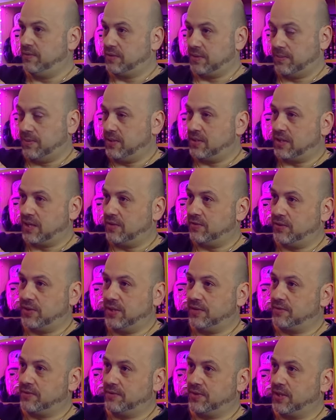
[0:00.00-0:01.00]
if somebody's clever
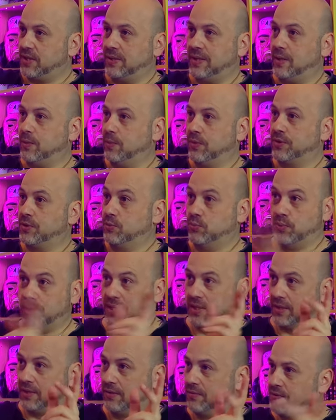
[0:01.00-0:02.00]
enough to figure out what the
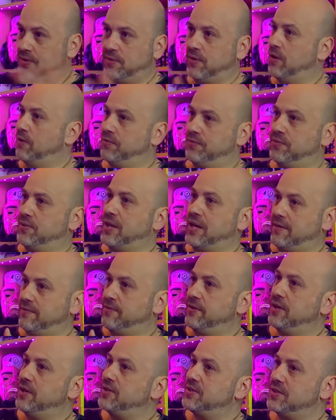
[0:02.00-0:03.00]
riddle of, the, of that
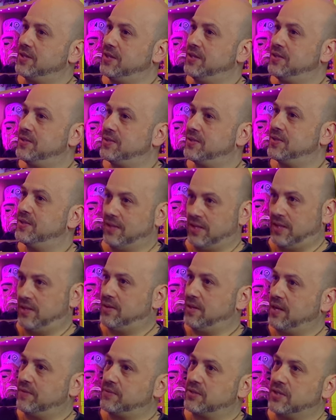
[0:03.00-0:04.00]
verse is, they know
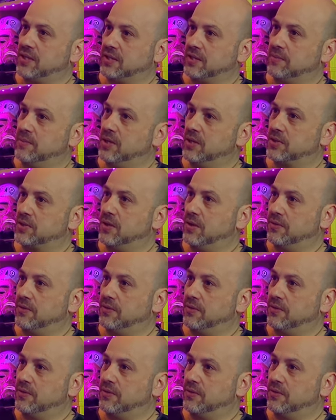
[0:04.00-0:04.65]
they have to take the mask